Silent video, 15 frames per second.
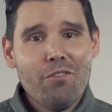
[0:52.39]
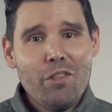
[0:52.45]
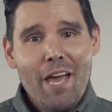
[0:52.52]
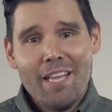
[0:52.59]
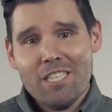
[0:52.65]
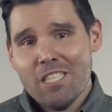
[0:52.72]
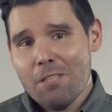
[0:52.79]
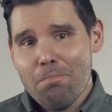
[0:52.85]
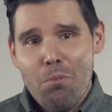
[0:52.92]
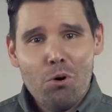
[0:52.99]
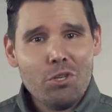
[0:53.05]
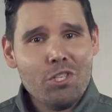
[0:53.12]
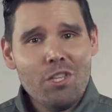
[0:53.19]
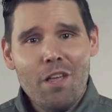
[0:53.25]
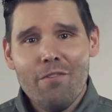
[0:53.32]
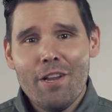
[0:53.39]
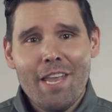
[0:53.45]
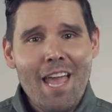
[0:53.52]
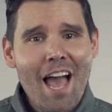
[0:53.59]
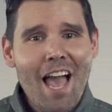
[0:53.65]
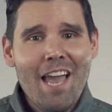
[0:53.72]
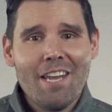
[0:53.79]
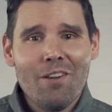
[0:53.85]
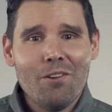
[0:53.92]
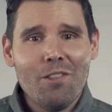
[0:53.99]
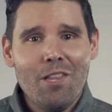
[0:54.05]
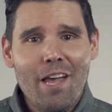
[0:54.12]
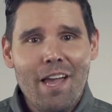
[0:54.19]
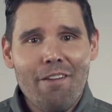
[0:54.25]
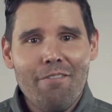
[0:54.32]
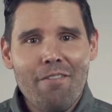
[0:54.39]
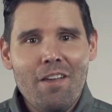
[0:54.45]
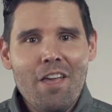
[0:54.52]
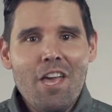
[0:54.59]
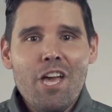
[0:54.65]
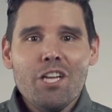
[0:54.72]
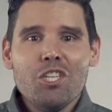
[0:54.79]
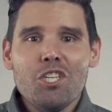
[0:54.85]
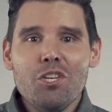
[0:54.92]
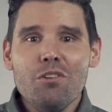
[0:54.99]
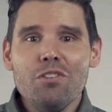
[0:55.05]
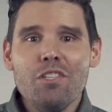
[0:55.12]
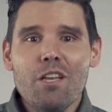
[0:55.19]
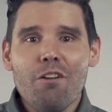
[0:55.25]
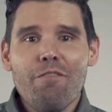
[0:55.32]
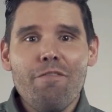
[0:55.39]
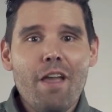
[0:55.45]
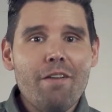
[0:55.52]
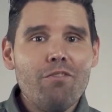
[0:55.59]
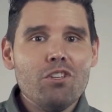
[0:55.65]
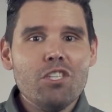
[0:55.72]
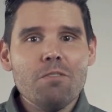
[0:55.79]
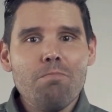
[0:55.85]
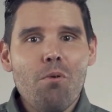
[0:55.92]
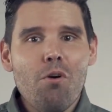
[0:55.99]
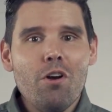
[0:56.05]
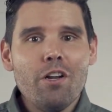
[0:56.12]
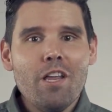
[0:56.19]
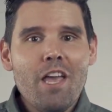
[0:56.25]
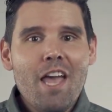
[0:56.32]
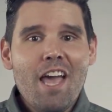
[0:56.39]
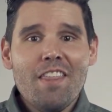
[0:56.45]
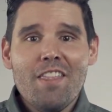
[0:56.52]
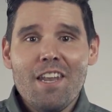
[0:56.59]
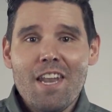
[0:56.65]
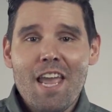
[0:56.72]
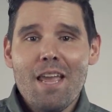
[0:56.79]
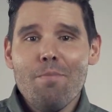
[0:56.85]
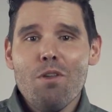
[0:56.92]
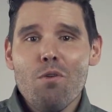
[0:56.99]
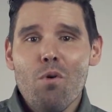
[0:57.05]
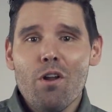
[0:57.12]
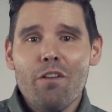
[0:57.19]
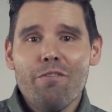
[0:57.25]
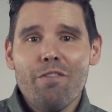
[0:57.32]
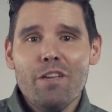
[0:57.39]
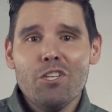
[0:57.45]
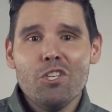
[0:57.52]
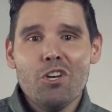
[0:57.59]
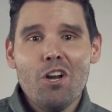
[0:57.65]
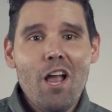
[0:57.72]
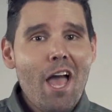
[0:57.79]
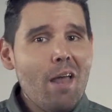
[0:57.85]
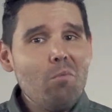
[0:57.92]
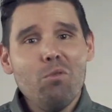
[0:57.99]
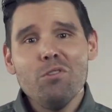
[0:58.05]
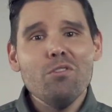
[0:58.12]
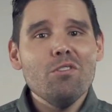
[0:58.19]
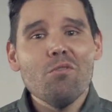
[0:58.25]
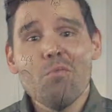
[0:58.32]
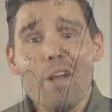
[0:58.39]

for that sports-loving guy in your life. Choose their favorite sport and the name you want to feature, and we'll do the